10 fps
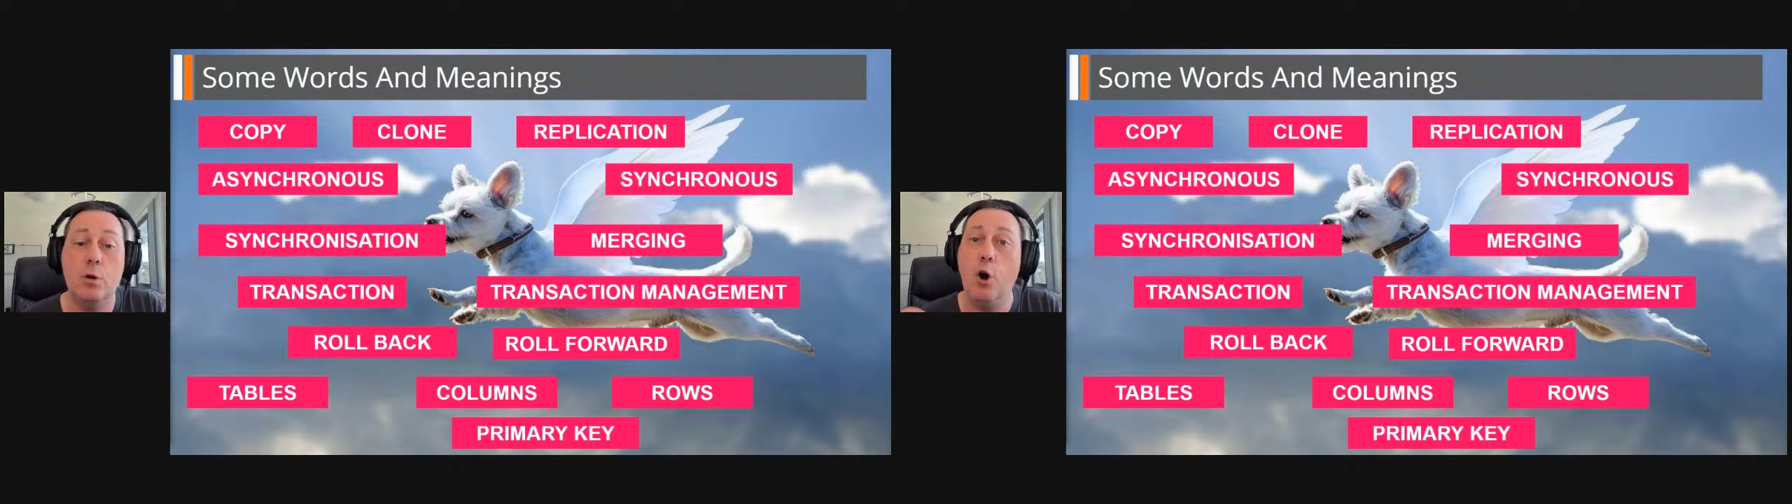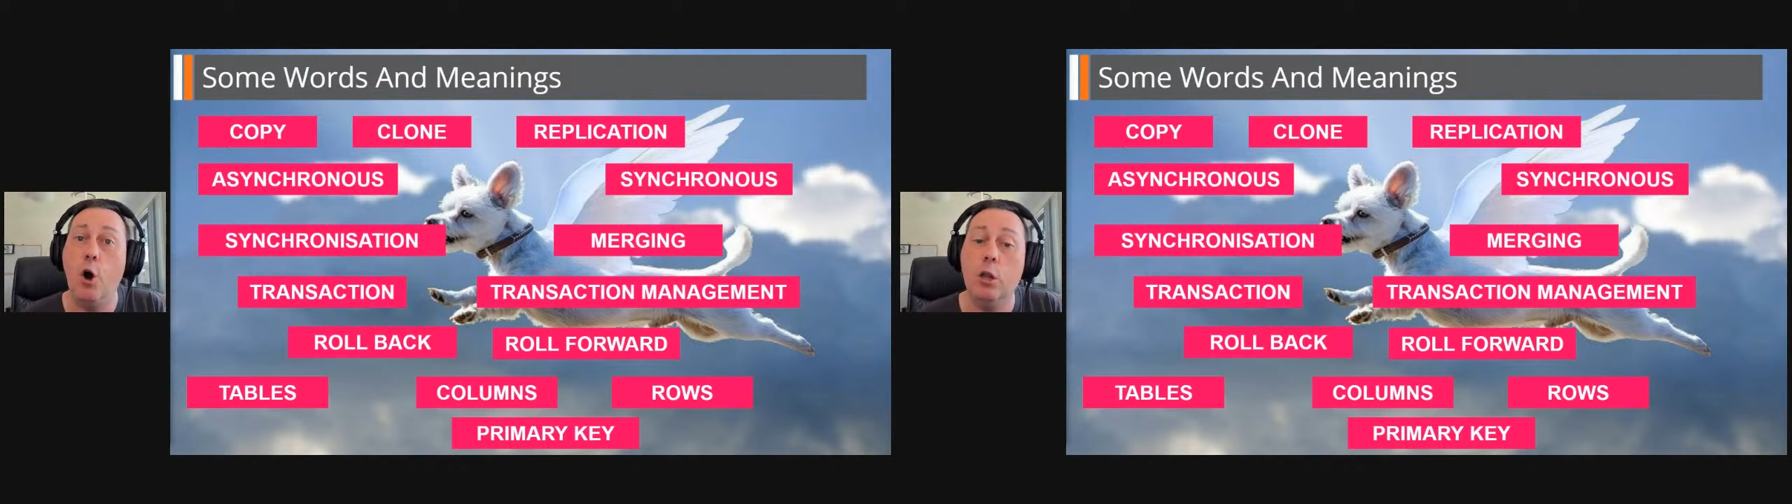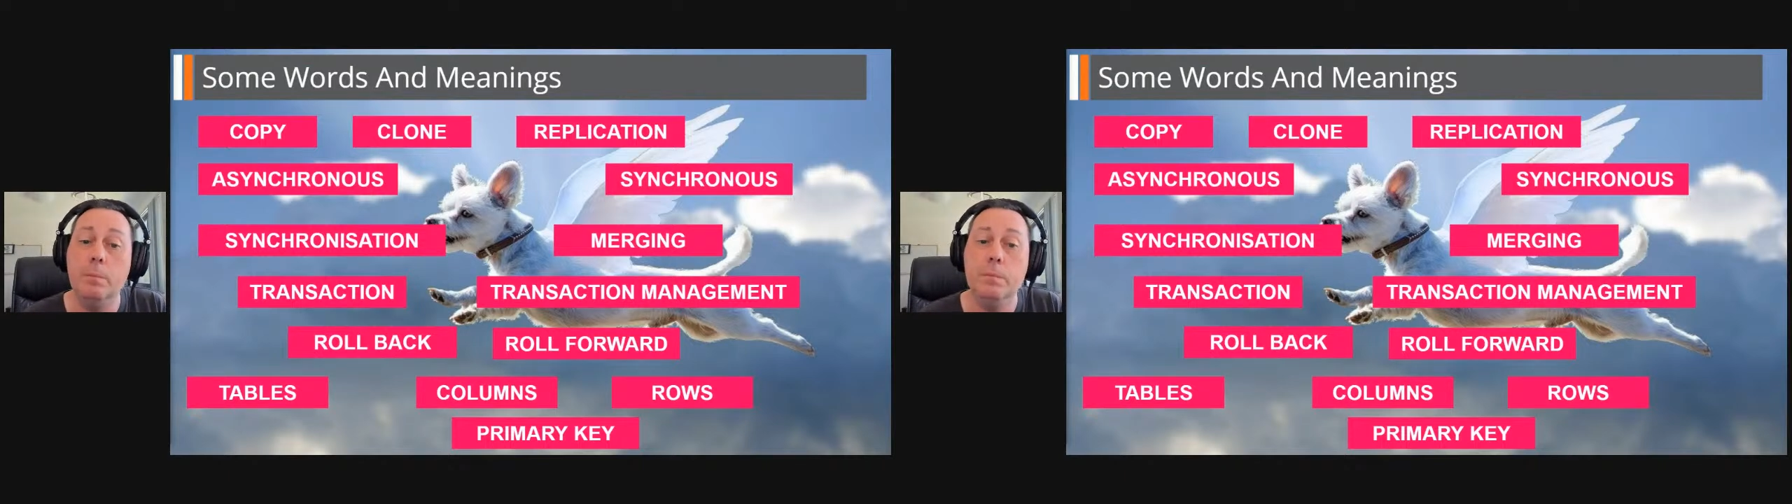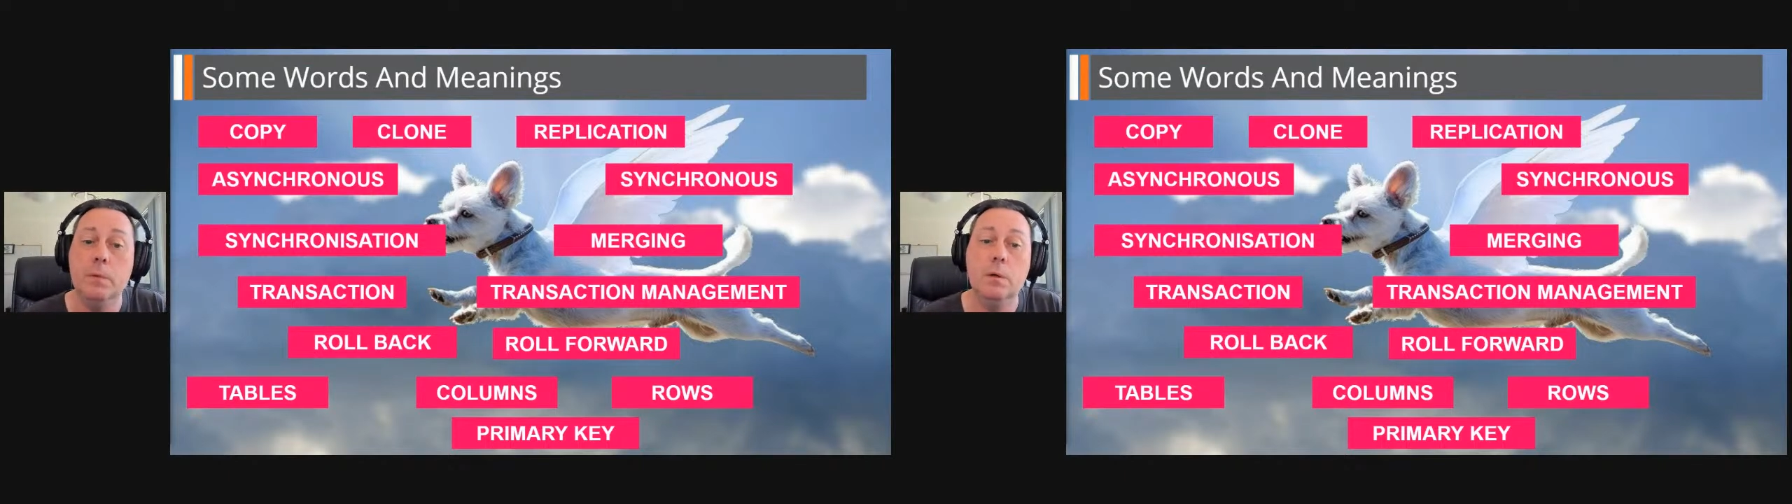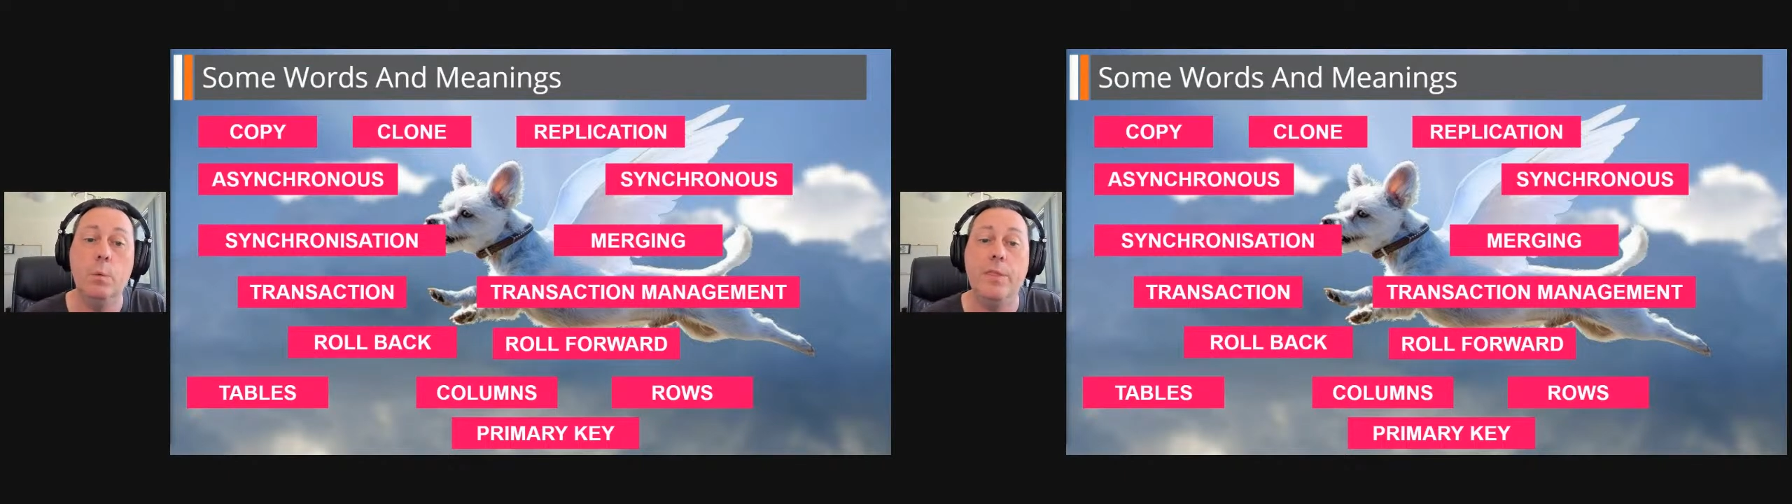
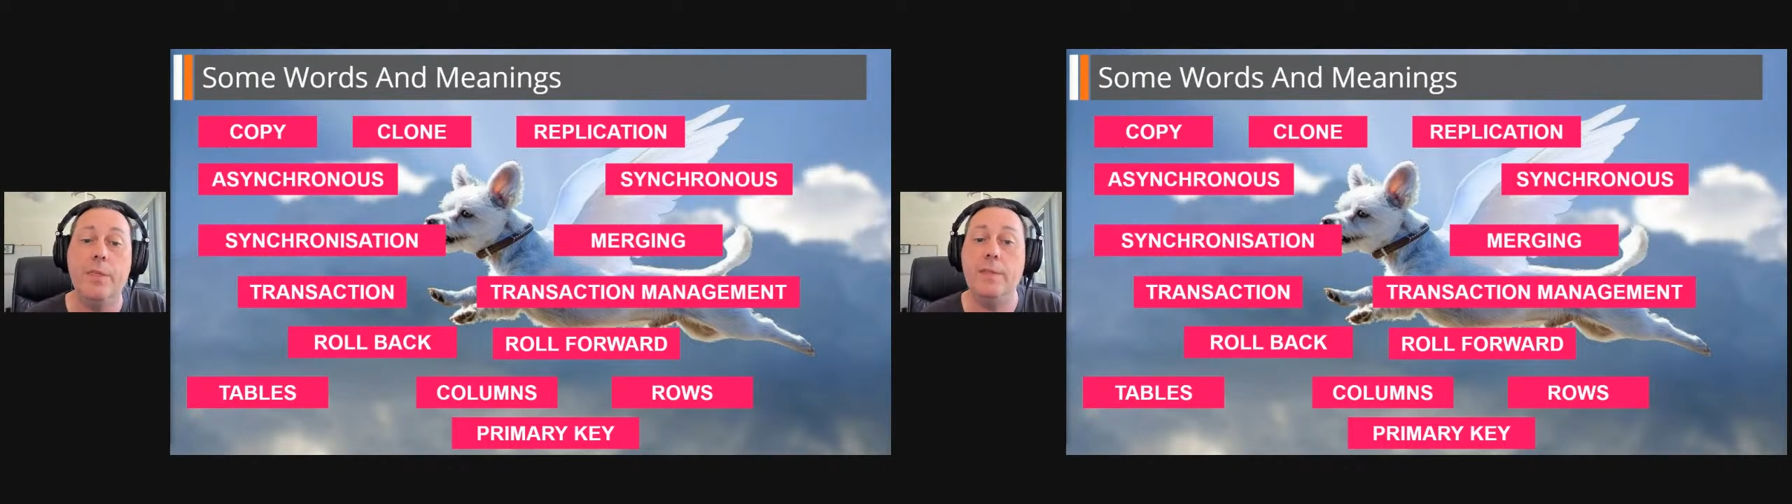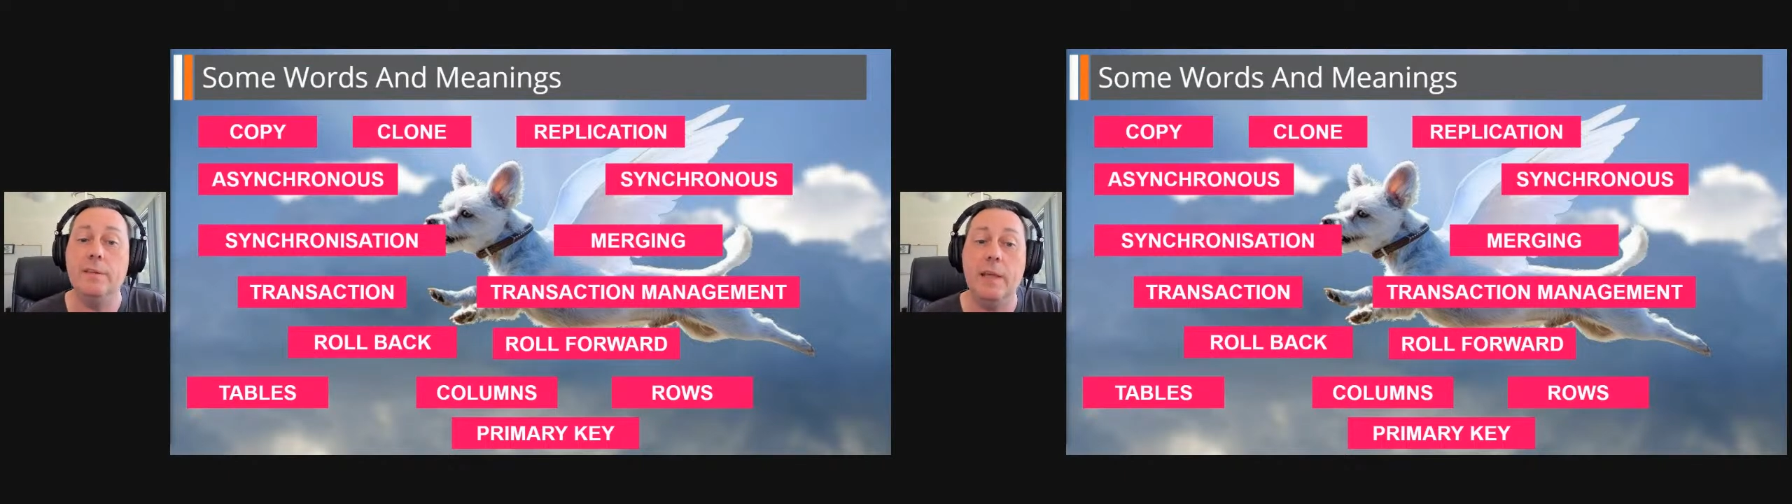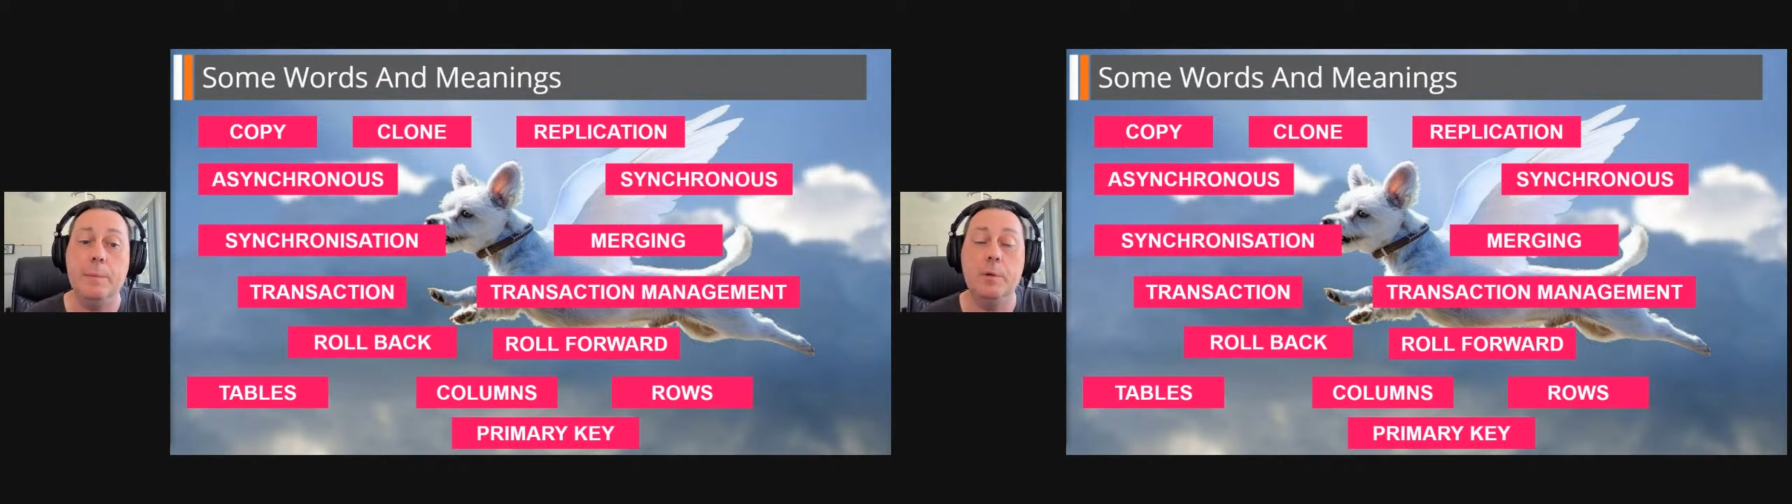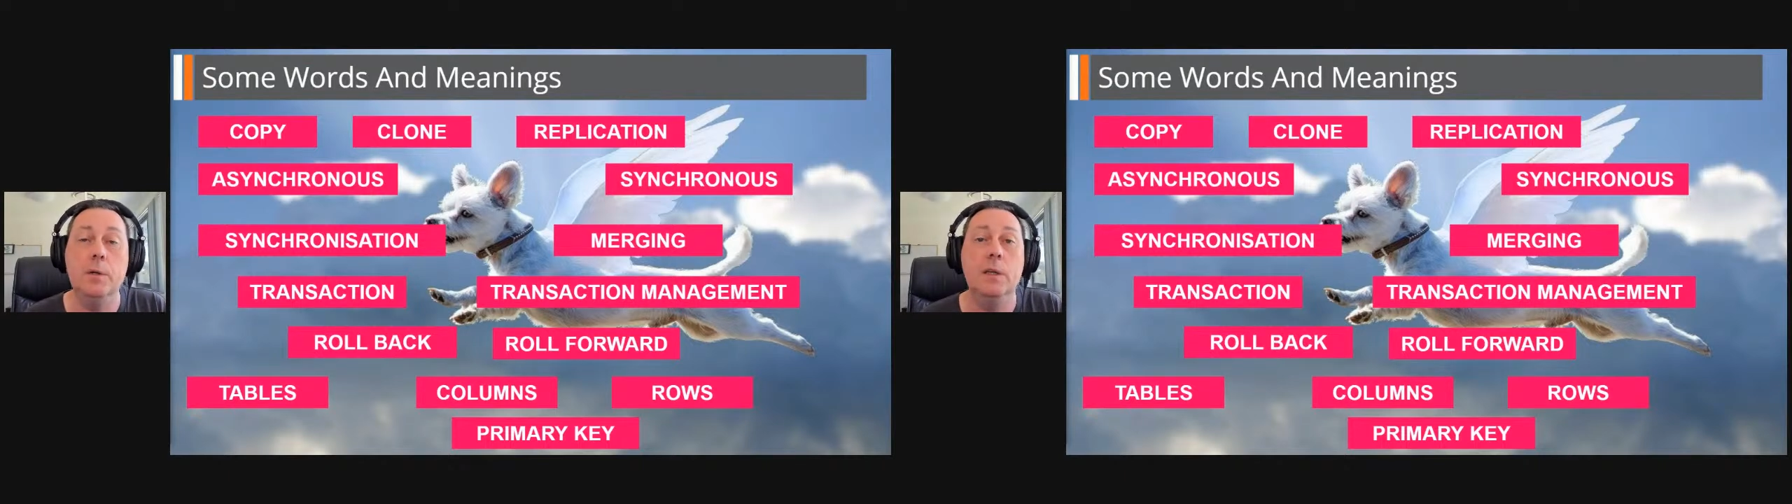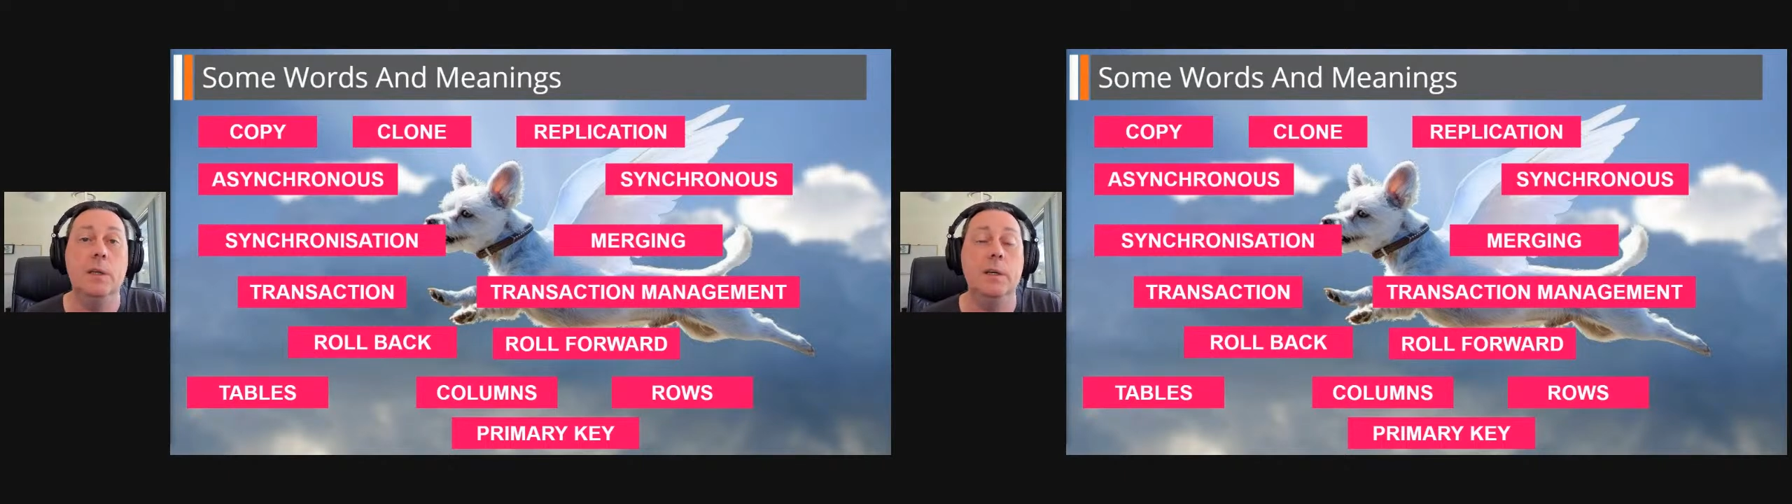column within the table.